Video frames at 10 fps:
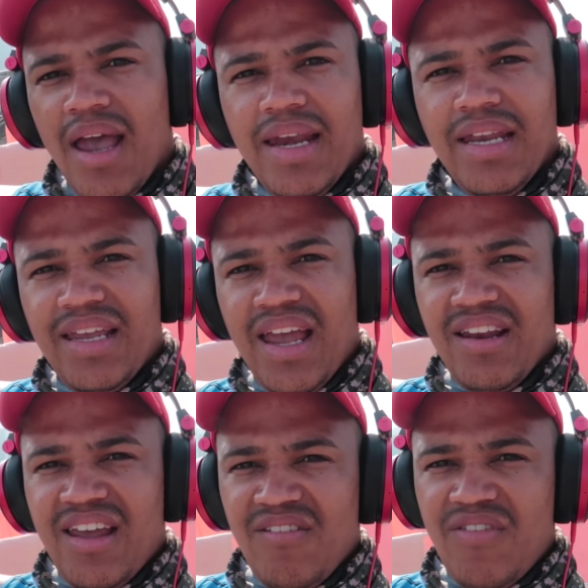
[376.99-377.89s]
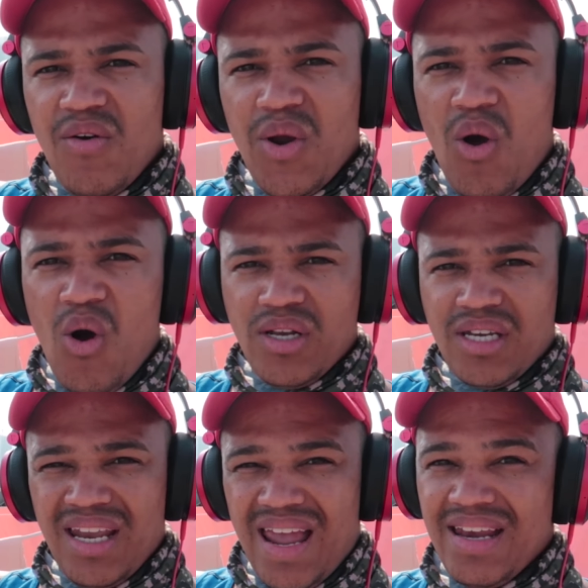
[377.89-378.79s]
and it can get very hot
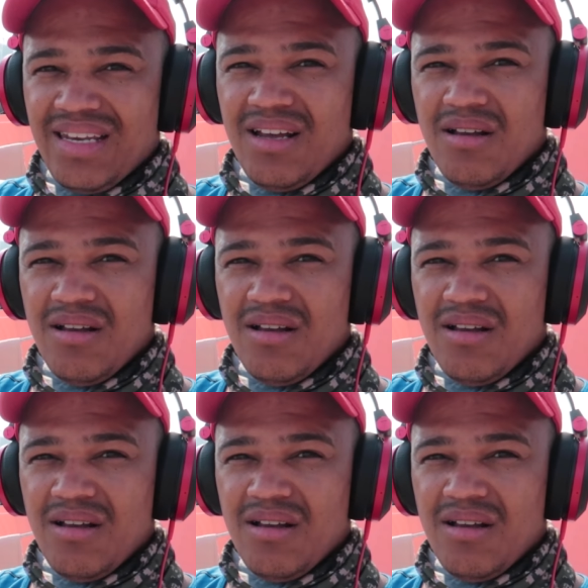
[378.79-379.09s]
and